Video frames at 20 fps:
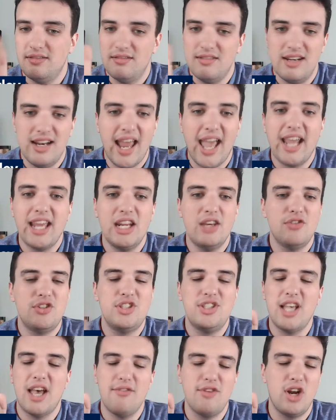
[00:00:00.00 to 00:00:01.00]
negative
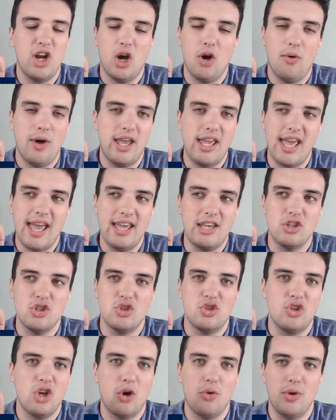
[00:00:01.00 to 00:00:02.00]
7 OAA is
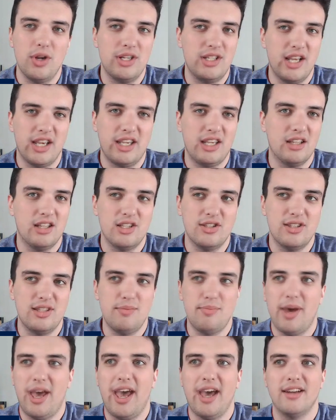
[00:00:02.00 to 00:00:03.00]
so ridiculously
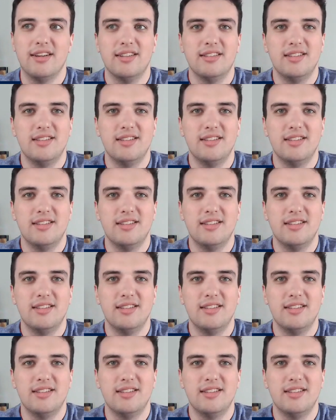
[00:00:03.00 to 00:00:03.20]
bad.